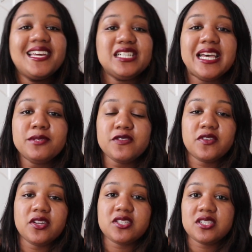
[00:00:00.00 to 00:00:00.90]
In terms of
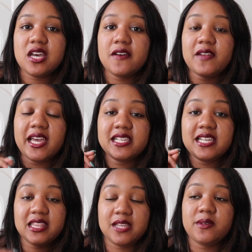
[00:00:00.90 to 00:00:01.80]
good stuff, like I
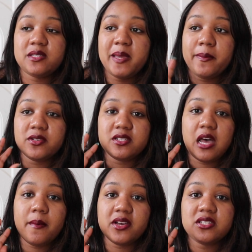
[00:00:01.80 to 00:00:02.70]
said, there was people at
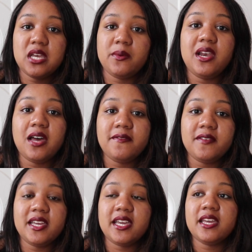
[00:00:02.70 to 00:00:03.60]
Starbucks who were
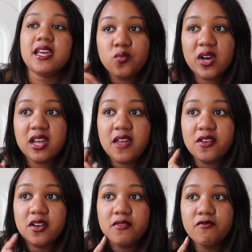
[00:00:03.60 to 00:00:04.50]
lovely. One
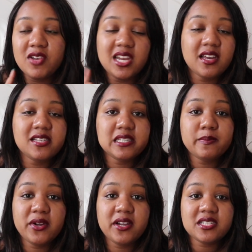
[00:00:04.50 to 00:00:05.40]
other really nice
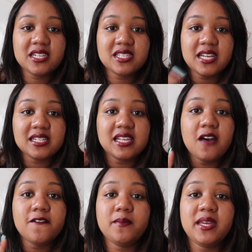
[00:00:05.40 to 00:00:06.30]
experience that stands
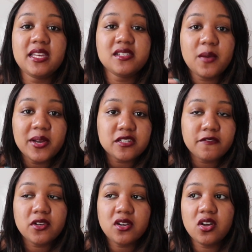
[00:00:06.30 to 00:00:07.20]
out for me is I went to
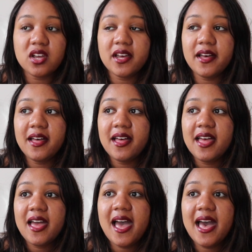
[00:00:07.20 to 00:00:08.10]
Foot
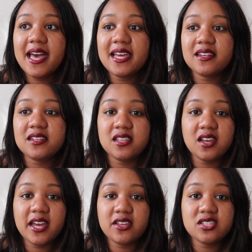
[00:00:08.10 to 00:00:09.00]
Locker and the
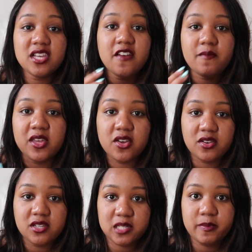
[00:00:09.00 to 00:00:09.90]
guy who served me
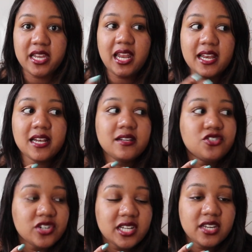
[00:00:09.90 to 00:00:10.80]
couldn't speak, like
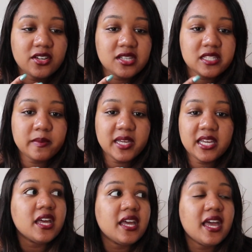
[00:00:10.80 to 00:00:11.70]
literally he couldn't speak.